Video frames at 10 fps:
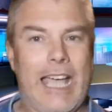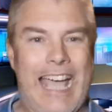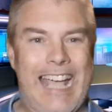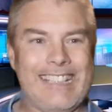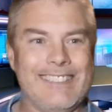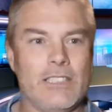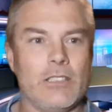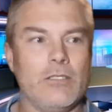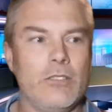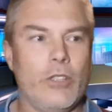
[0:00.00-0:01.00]

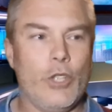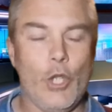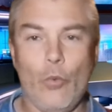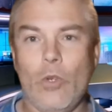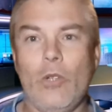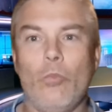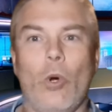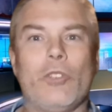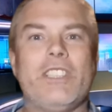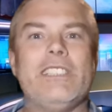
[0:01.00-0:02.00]
and you were
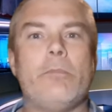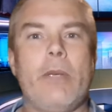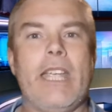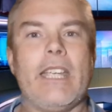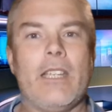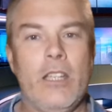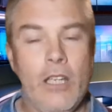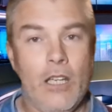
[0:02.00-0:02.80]
wanting to pick